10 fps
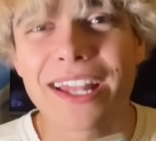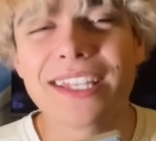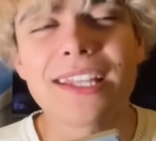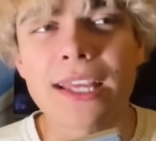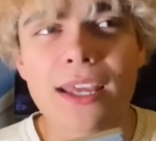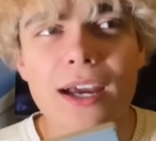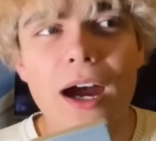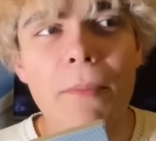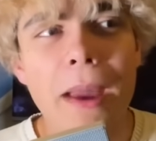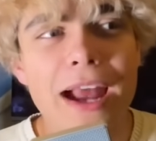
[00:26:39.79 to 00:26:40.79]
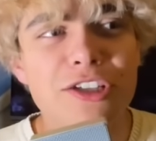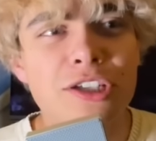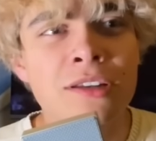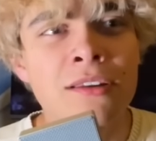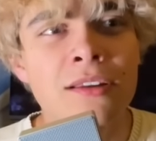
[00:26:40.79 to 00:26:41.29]
And, like,
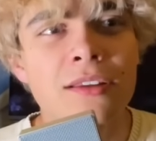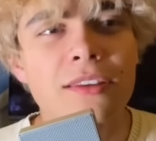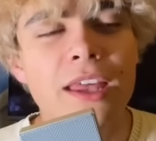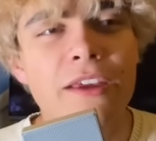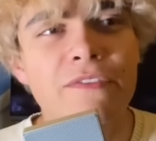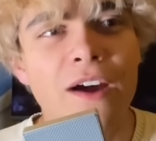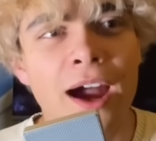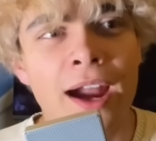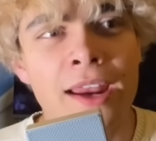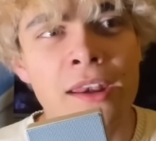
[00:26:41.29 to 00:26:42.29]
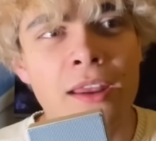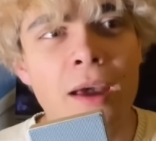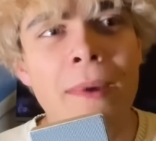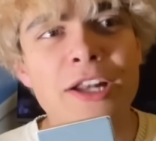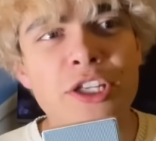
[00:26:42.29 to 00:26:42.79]
imagine they,
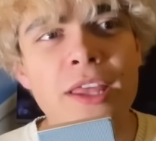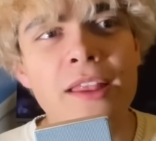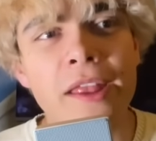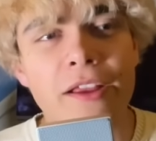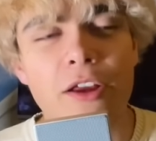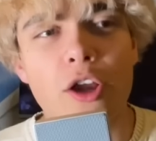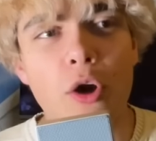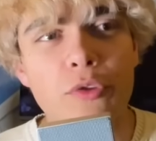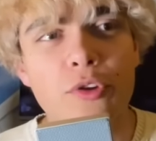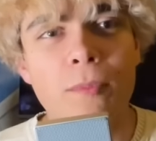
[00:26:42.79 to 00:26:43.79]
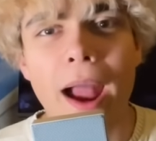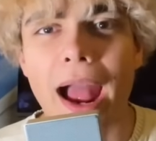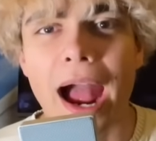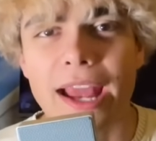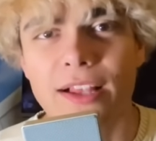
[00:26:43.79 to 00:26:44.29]
like, go through
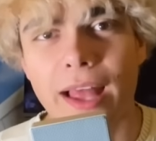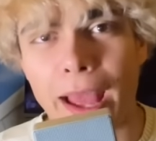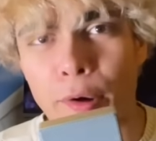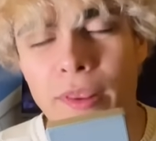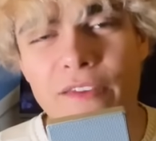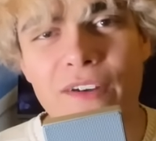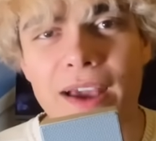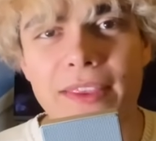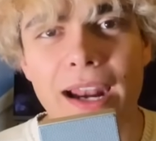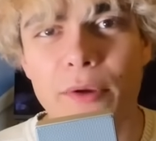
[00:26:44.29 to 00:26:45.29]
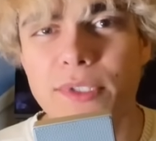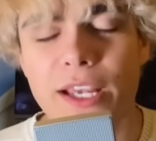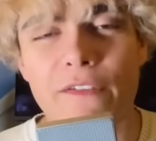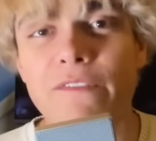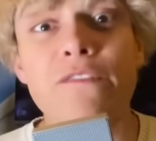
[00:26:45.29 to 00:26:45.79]
my iCloud and they find that I was,
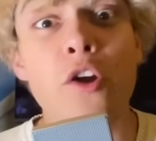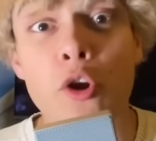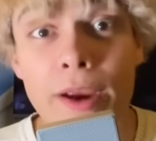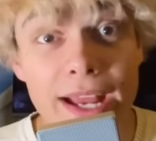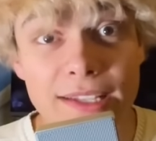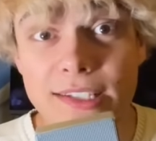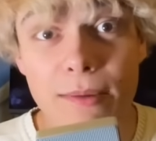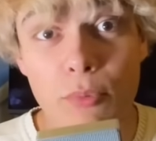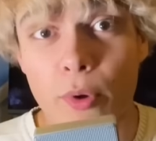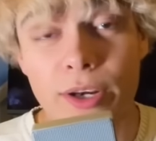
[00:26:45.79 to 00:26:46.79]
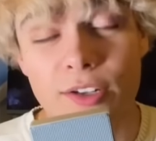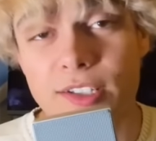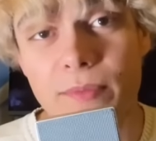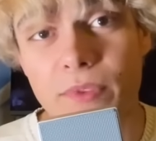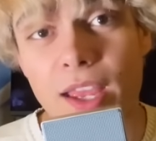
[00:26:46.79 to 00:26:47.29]
like, a furry at some point or
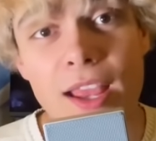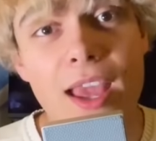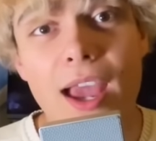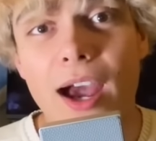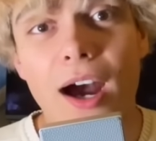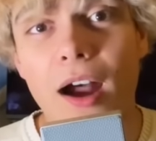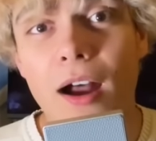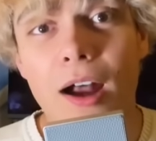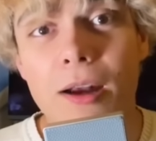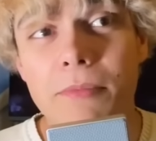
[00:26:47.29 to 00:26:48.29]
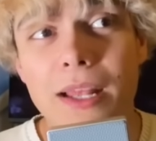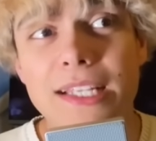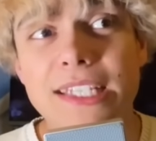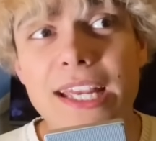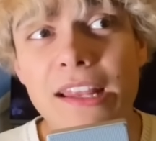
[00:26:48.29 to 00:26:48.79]
something.
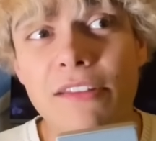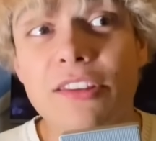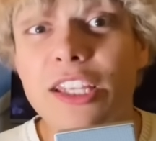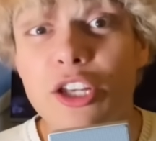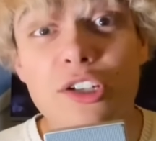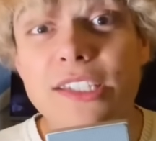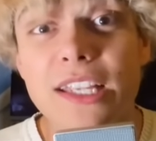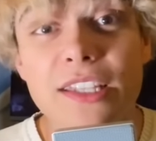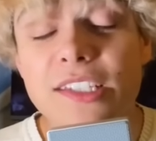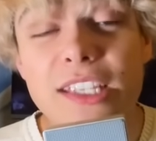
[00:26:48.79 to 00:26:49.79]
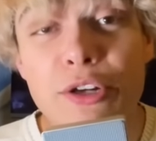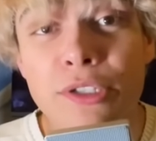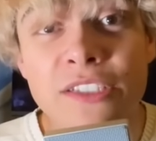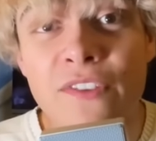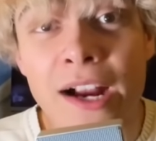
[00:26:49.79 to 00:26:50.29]
It's like the
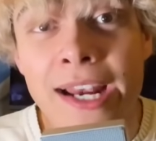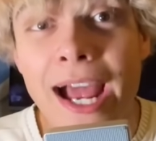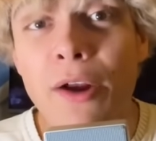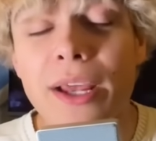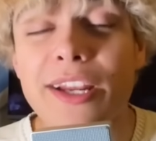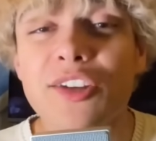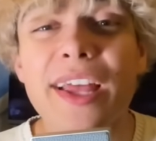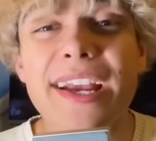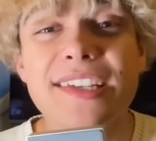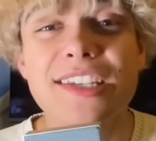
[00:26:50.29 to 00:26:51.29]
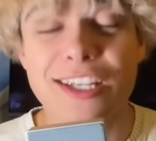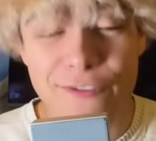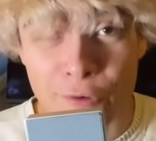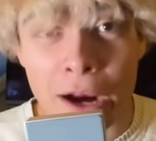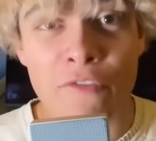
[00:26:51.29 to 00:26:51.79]
secret's fucking out and your legacy is
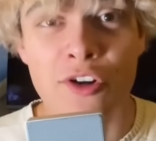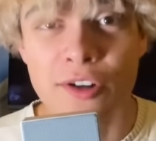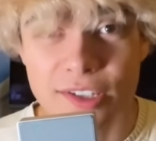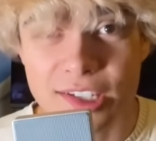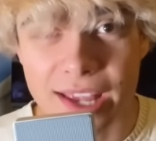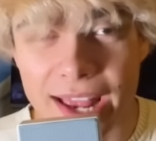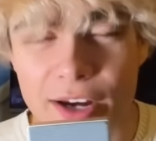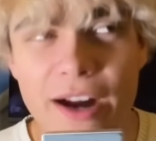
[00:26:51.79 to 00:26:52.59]
forever slandered.